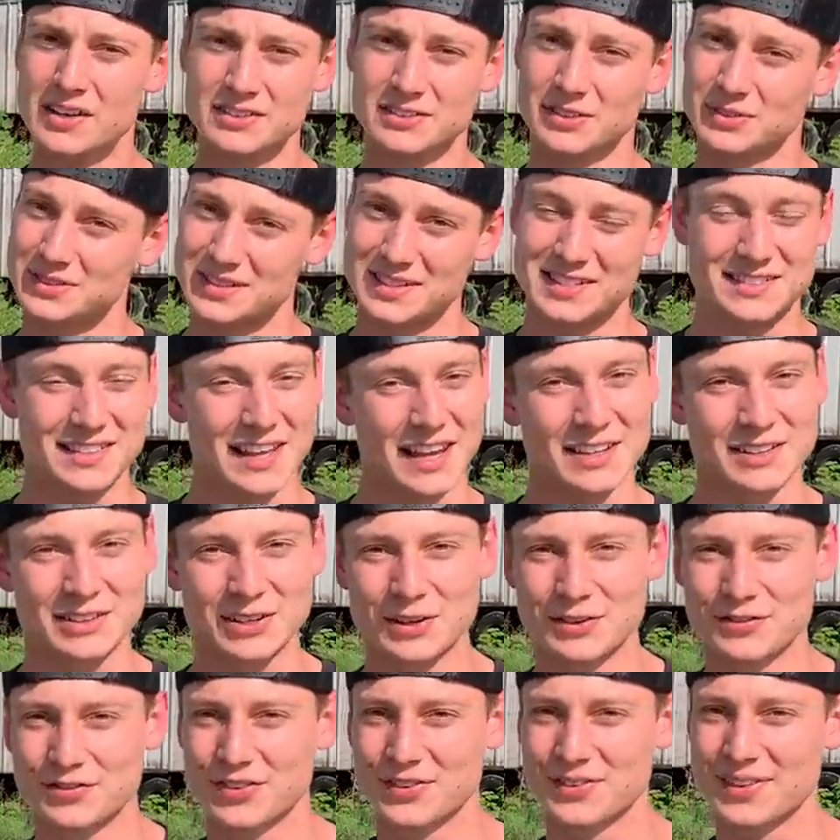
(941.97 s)
So just stay
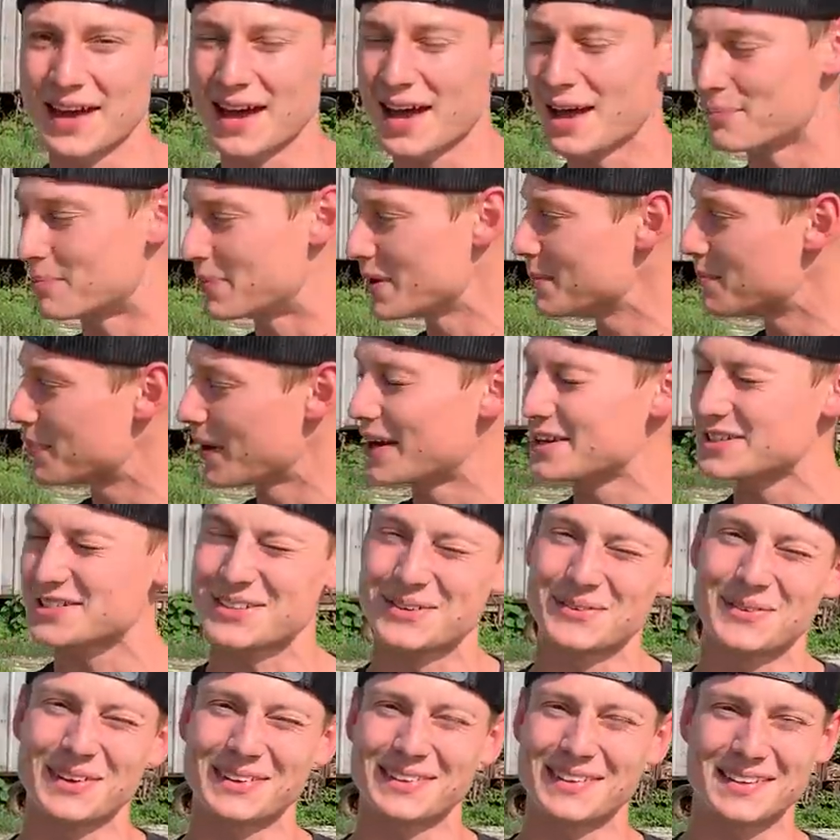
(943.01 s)
tuned for that. Be
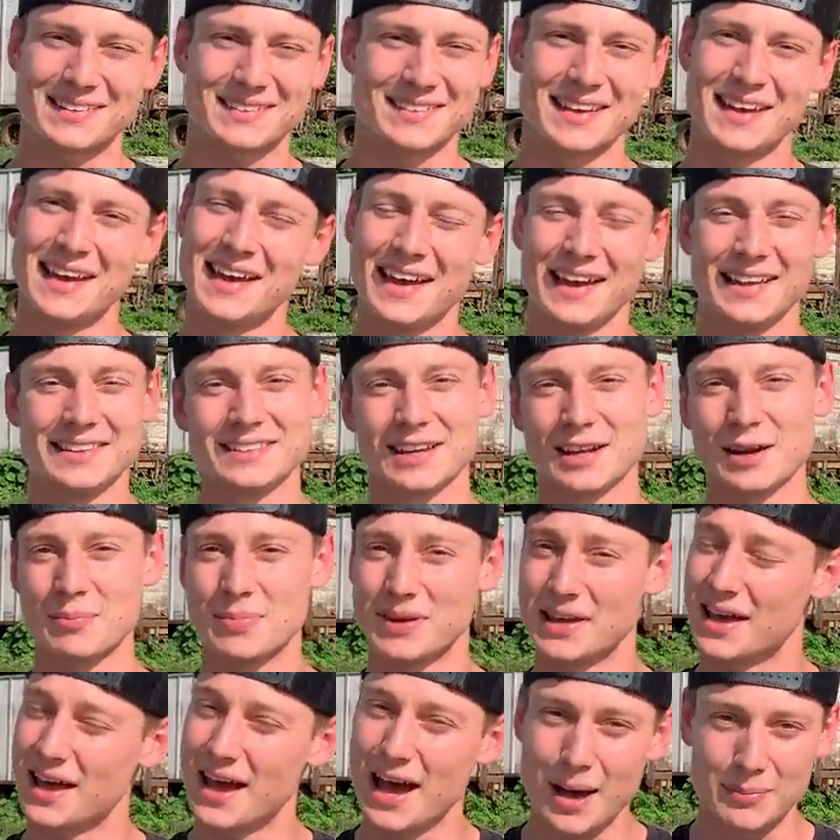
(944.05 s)
patient with us. It's gonna
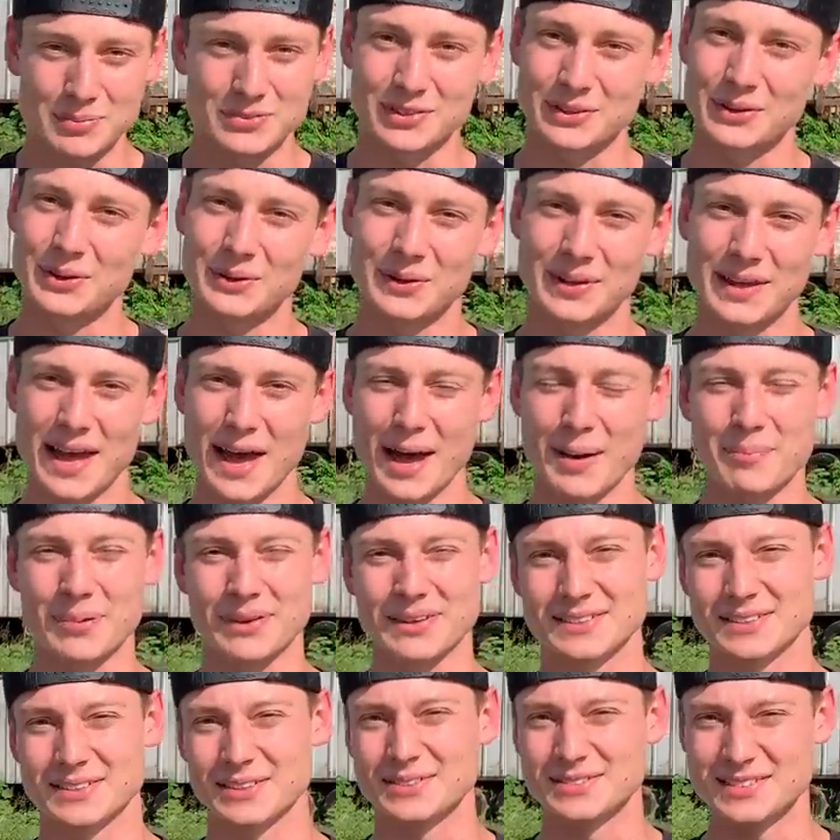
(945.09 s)
be absolutely
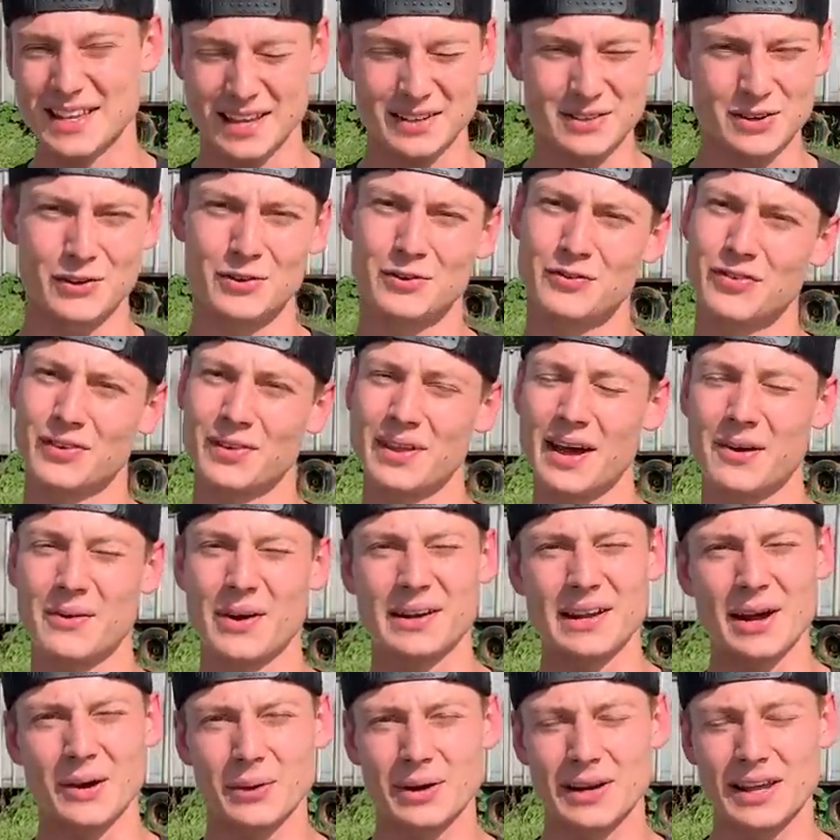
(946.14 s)
epic, so stay tuned for that.
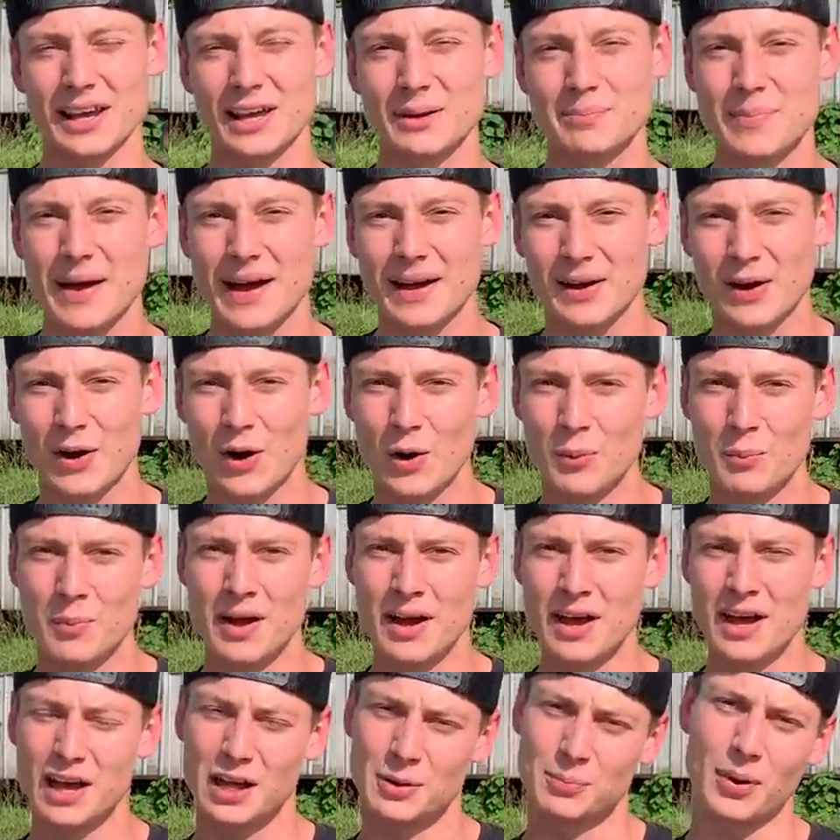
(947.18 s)
Right now, we're gonna head back home
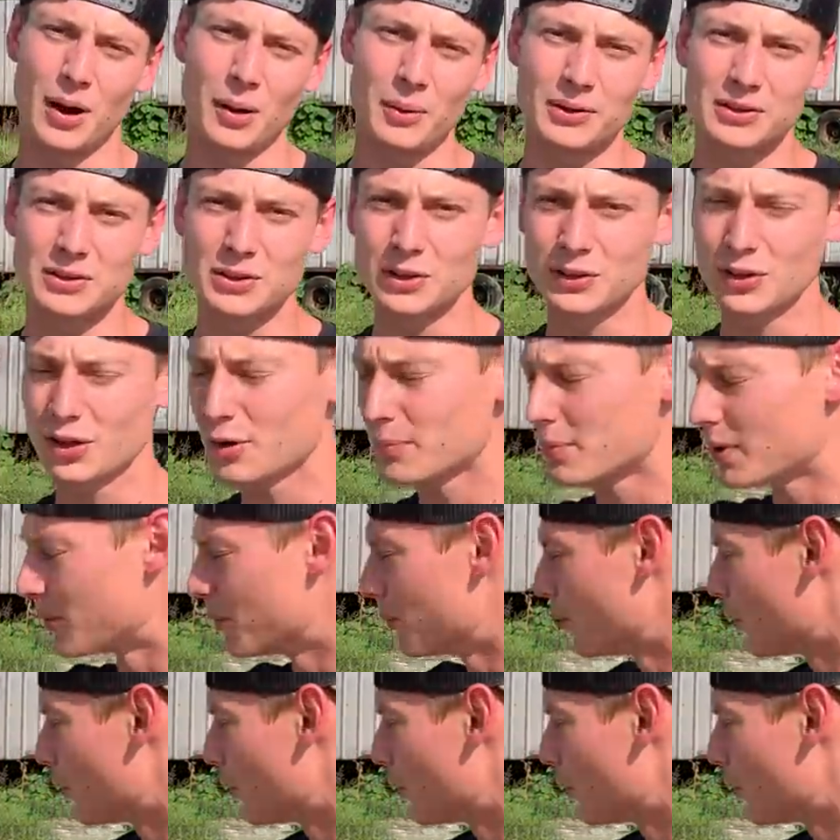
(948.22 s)
and probably do a little bit